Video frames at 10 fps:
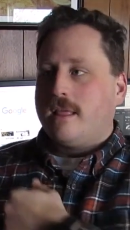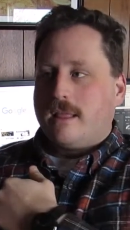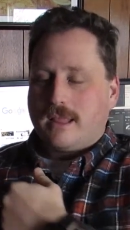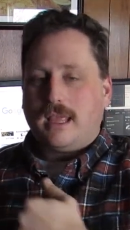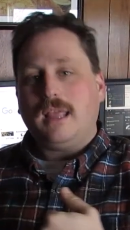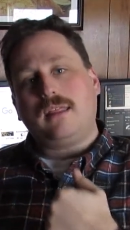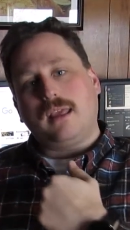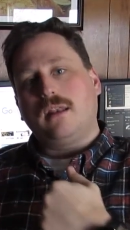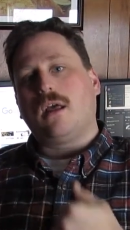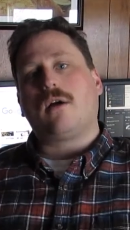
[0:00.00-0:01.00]
It's
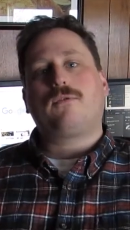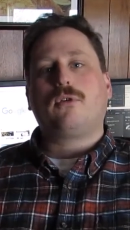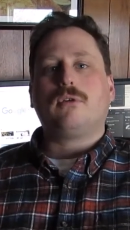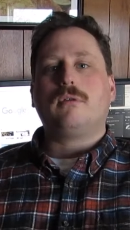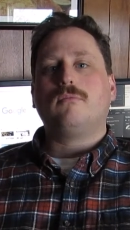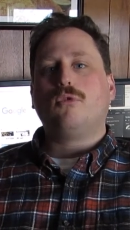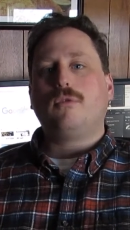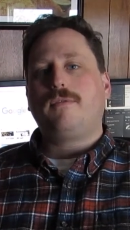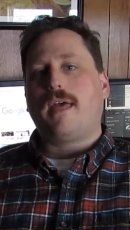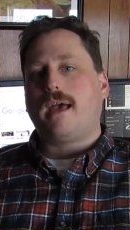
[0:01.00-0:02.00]
easy enough to
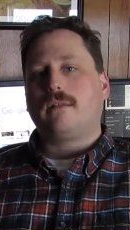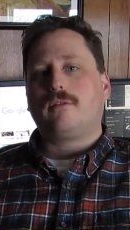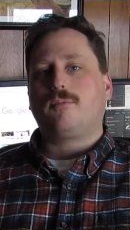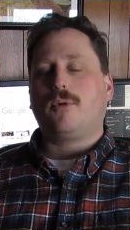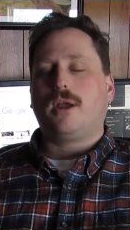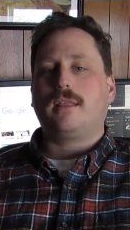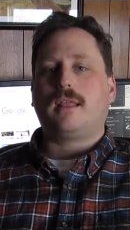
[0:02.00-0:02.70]
remove that spring.